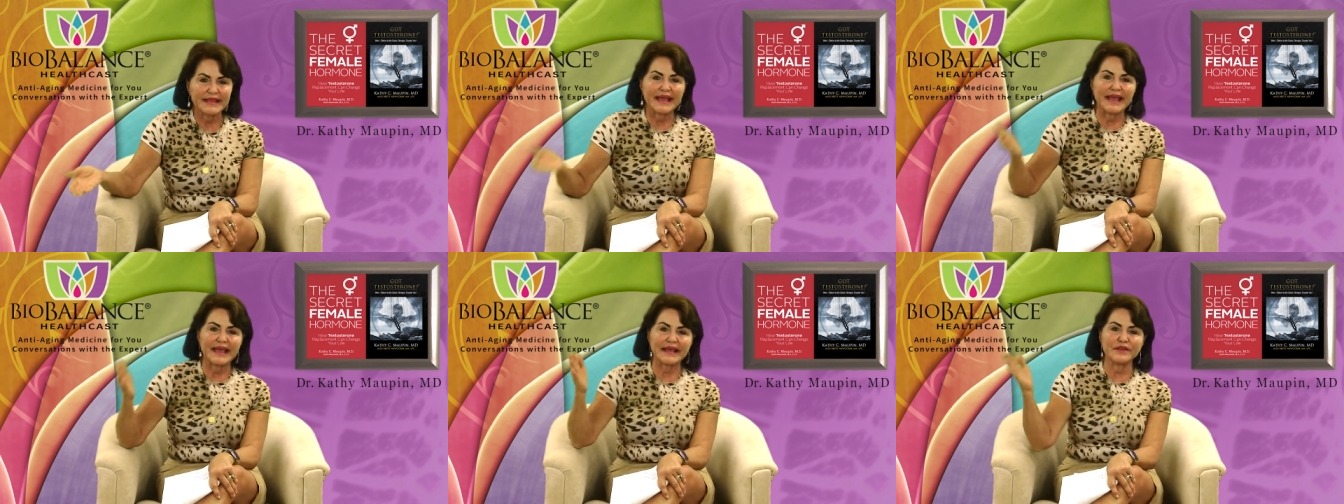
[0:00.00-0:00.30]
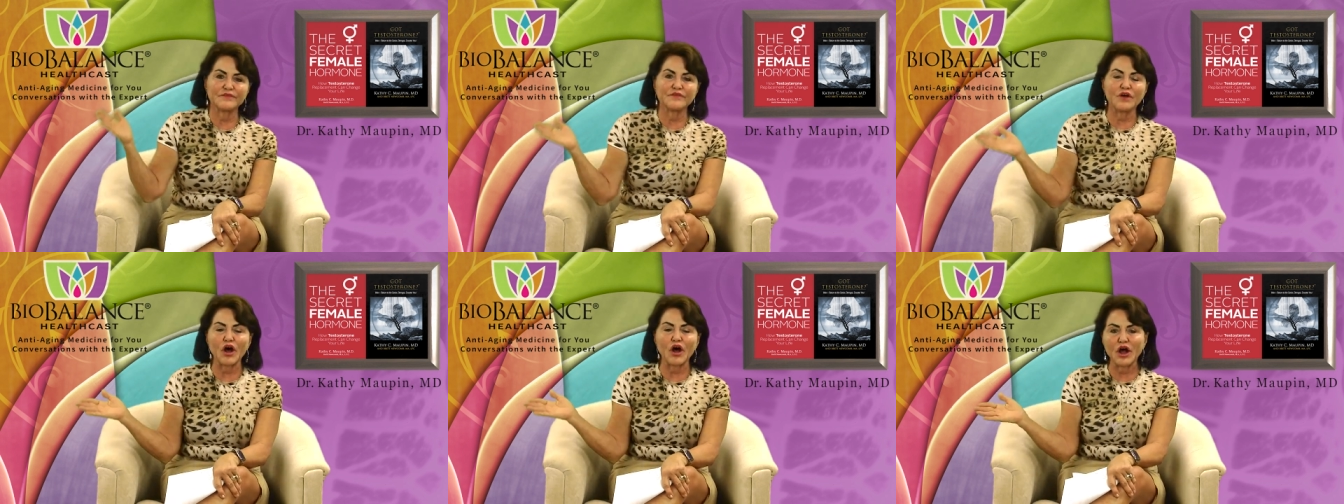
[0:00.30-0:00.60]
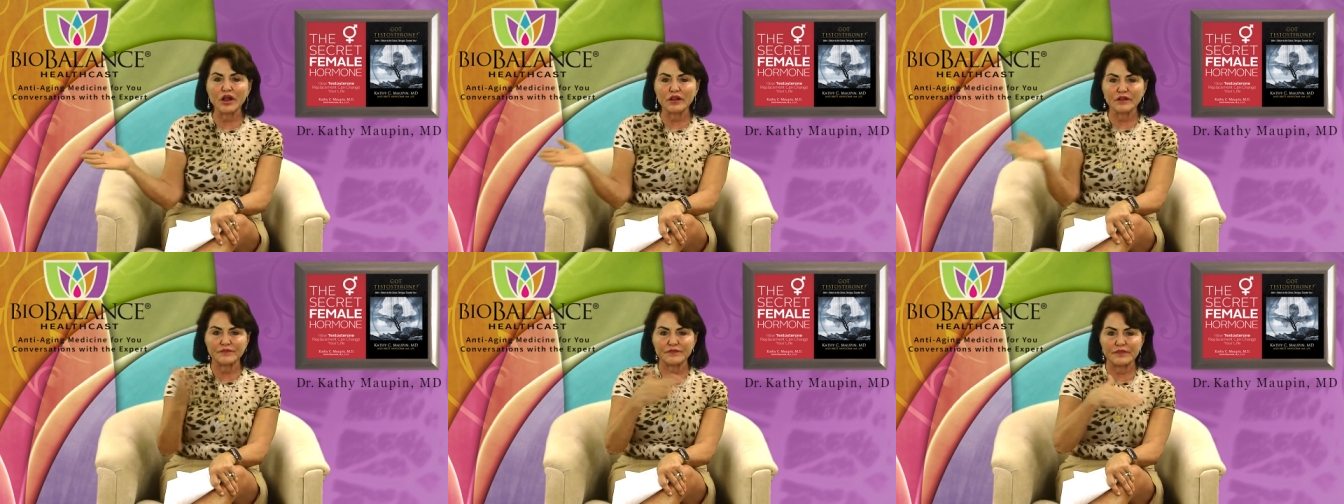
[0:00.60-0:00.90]
And if
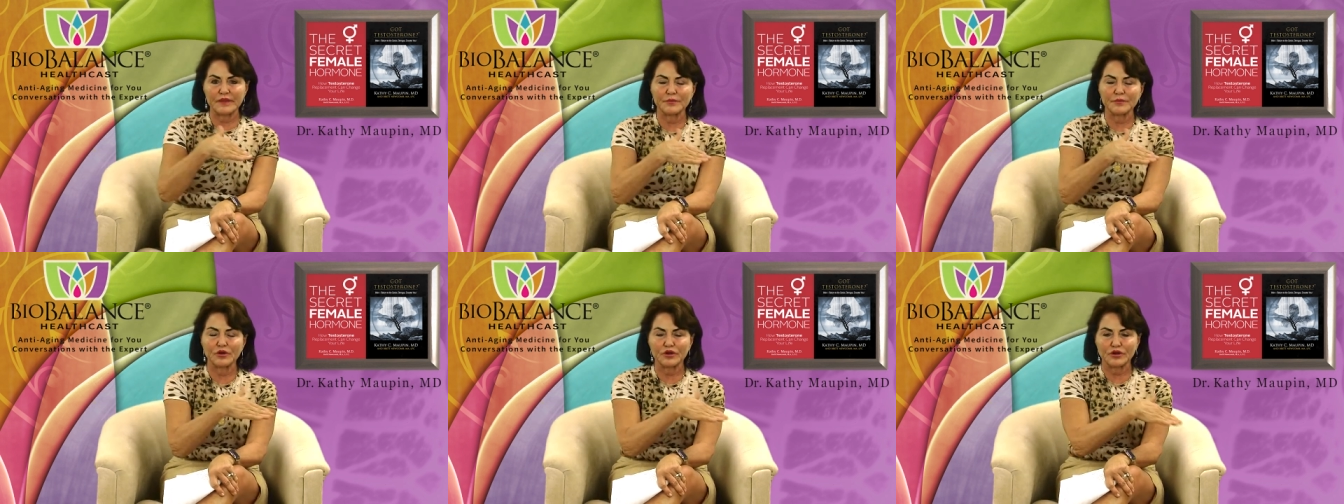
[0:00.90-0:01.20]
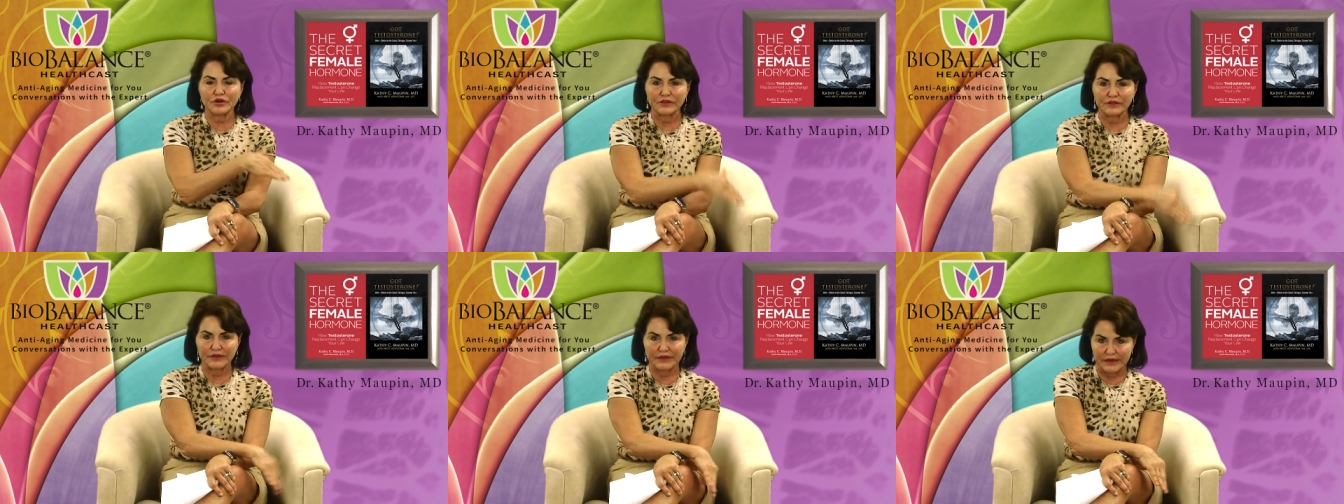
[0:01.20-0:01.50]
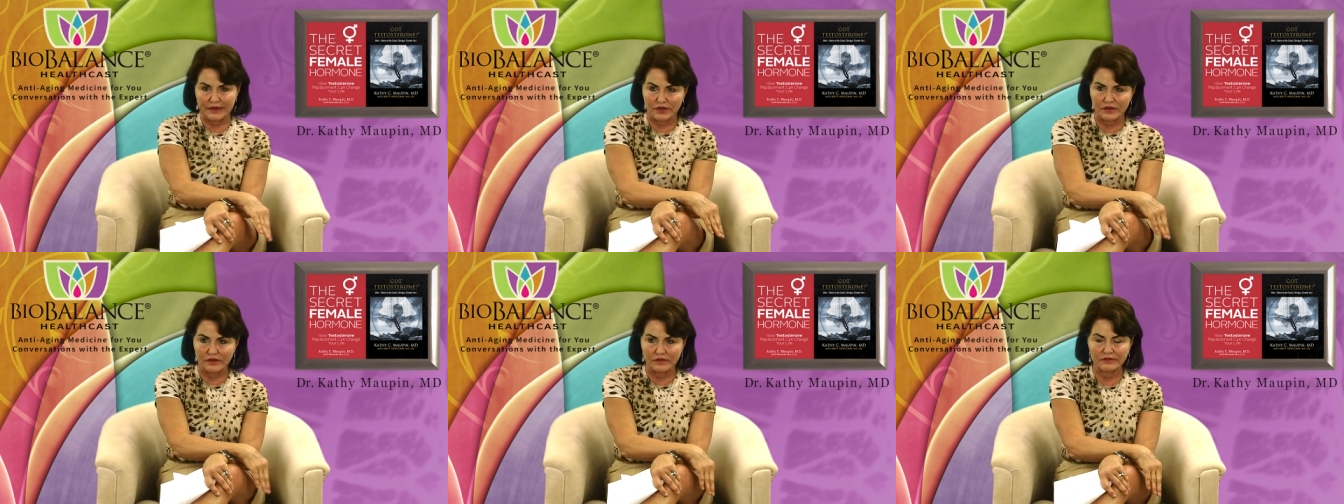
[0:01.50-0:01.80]
all of them are
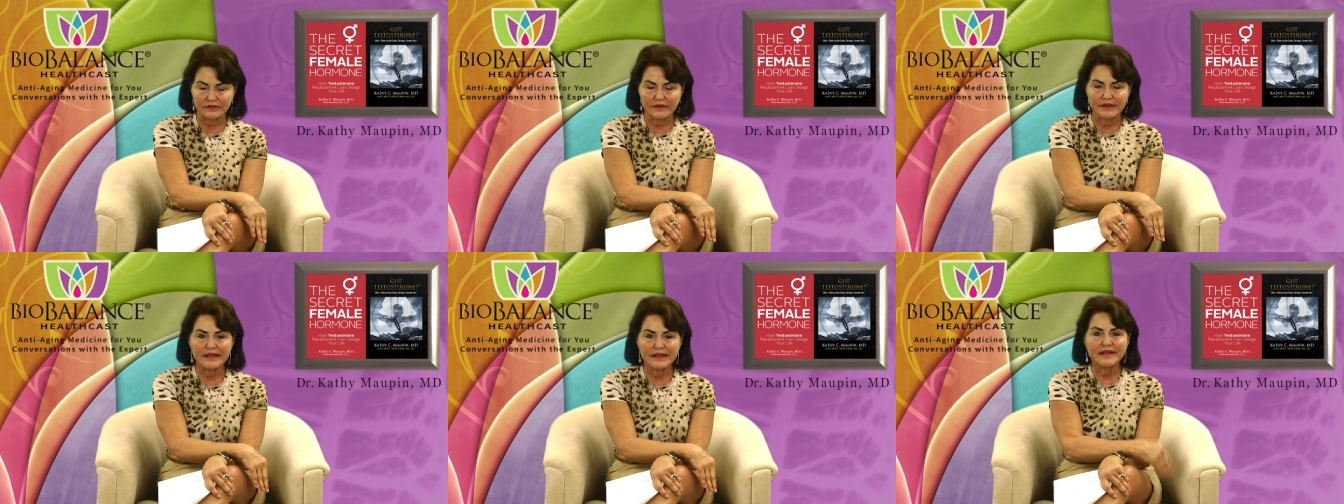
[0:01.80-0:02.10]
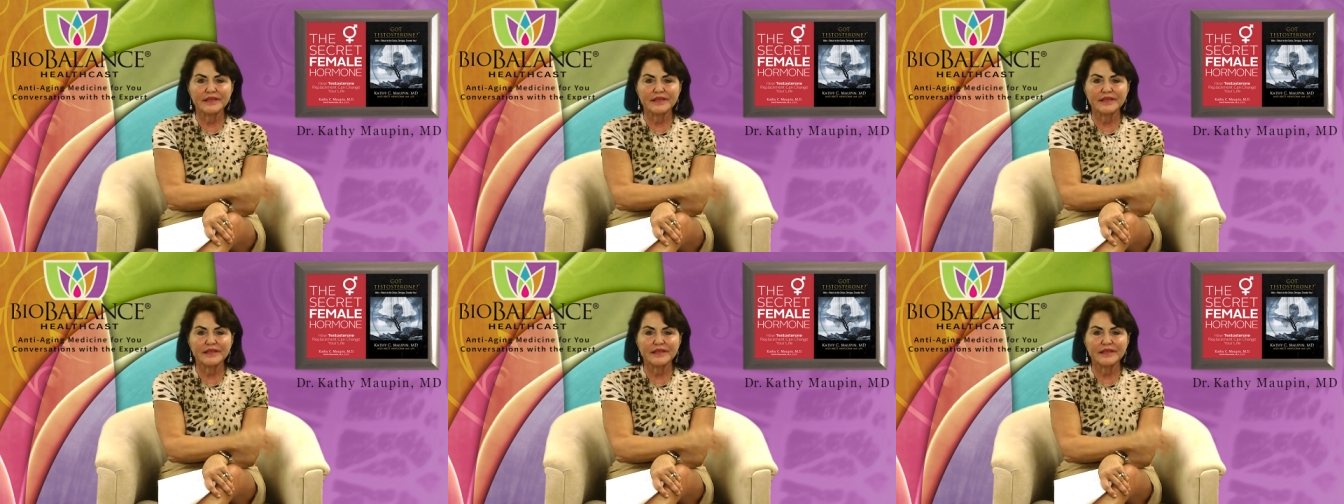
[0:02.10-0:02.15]
clear,